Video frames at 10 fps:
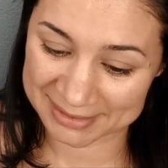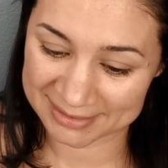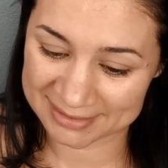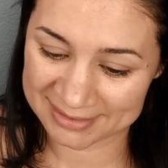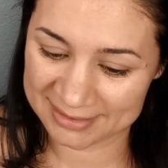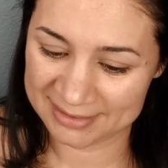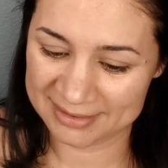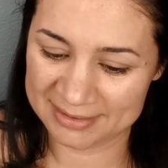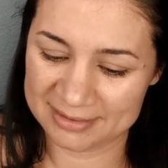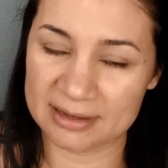yeah
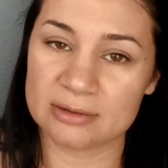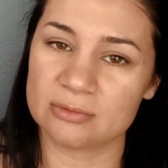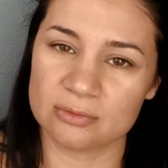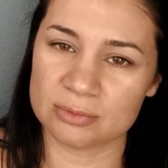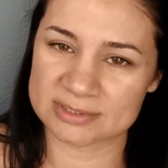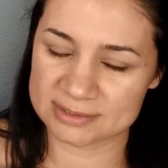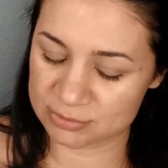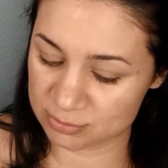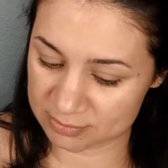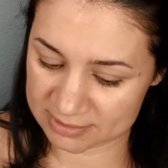I always
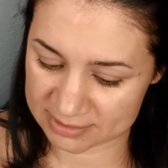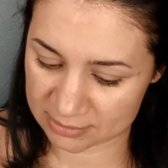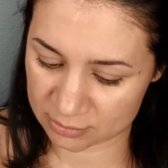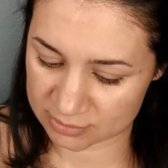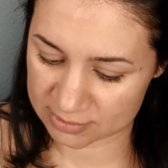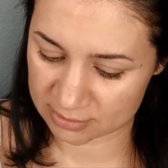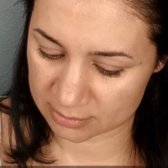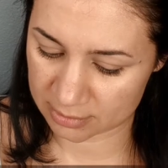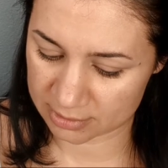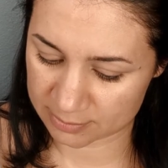assume this is a concealer
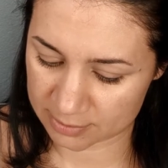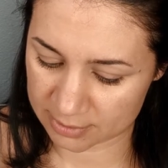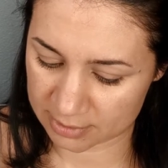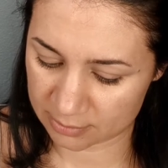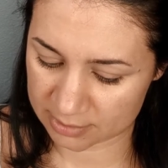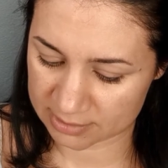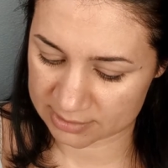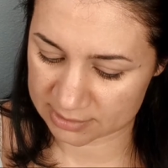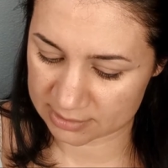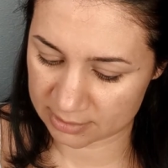brush but anyways
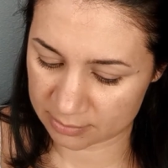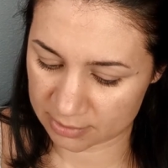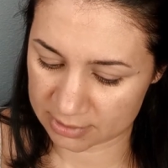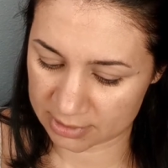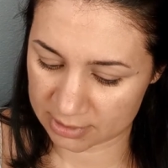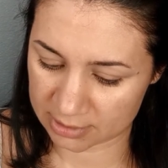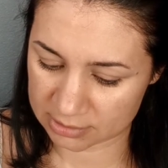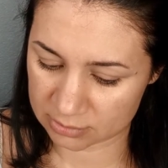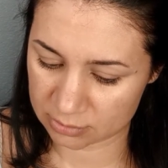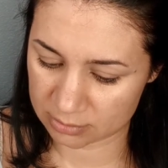it's apparently an
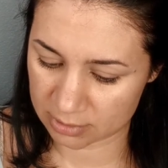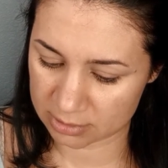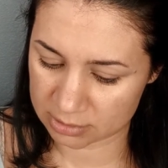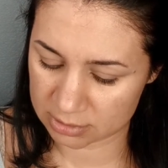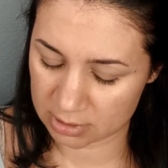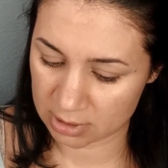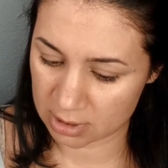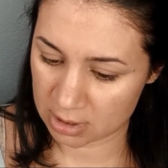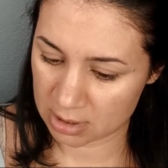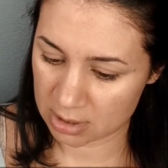eyeshadow brush
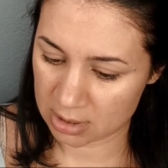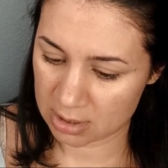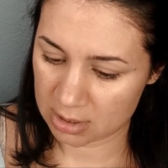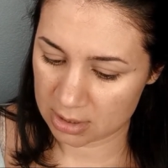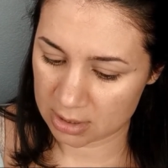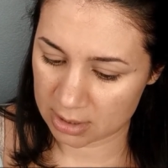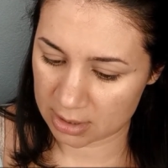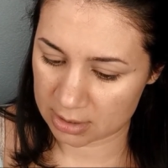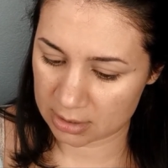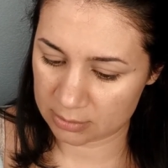
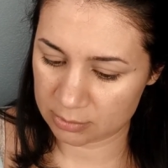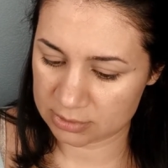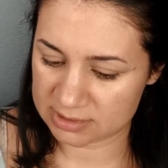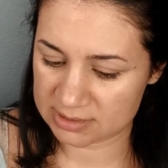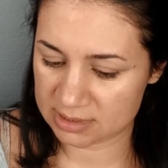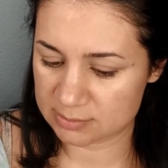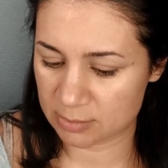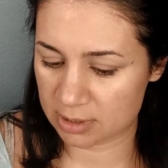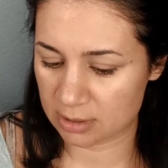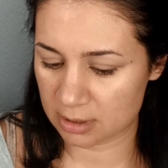and uh, I'm gonna set
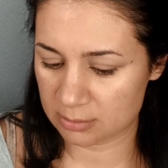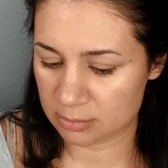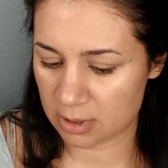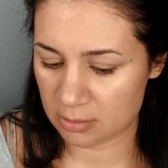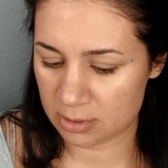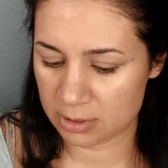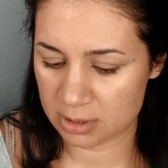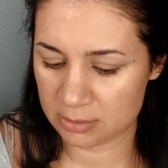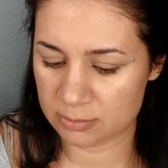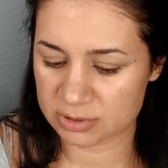my eyebrow
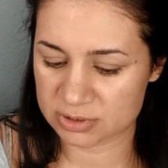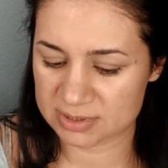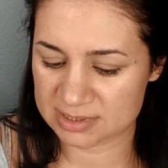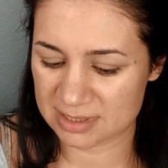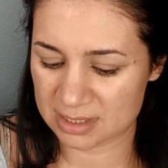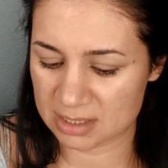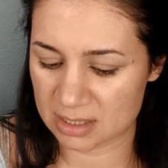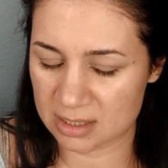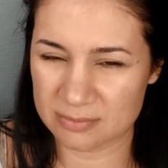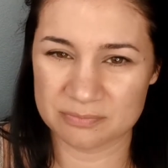area with just like
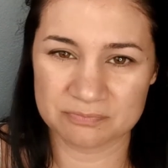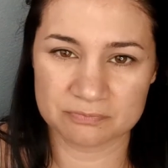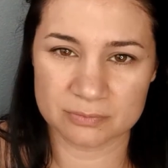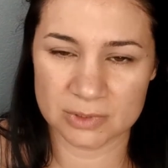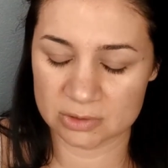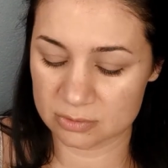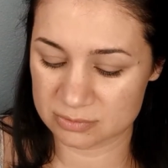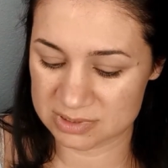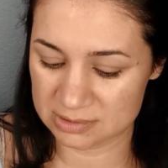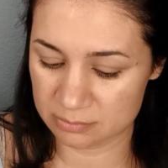a you know
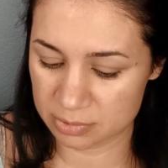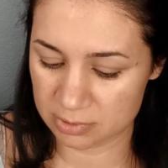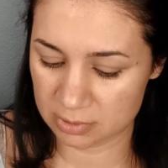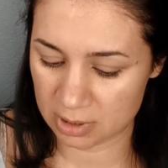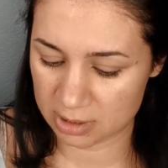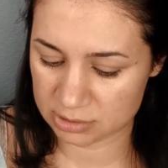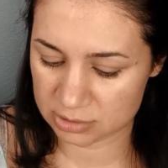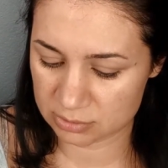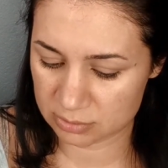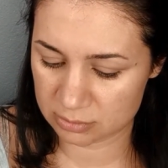simple
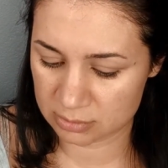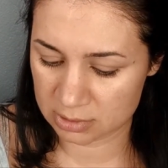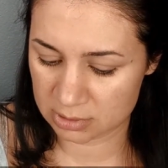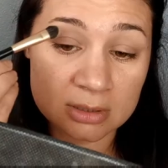eyeshadow